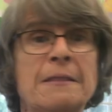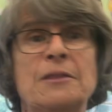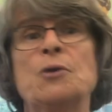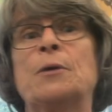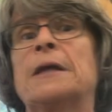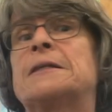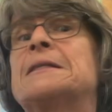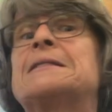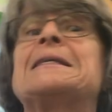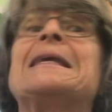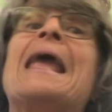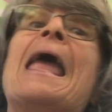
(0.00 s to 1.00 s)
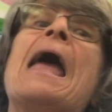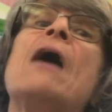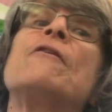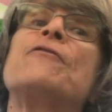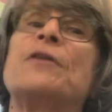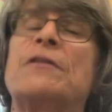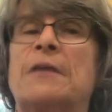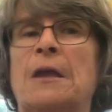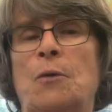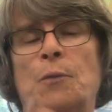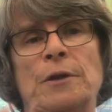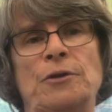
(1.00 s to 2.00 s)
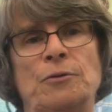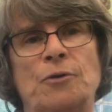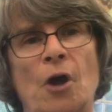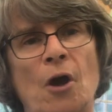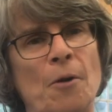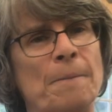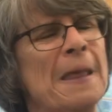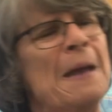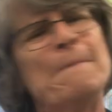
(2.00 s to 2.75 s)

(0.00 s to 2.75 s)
You get to see everything when you go.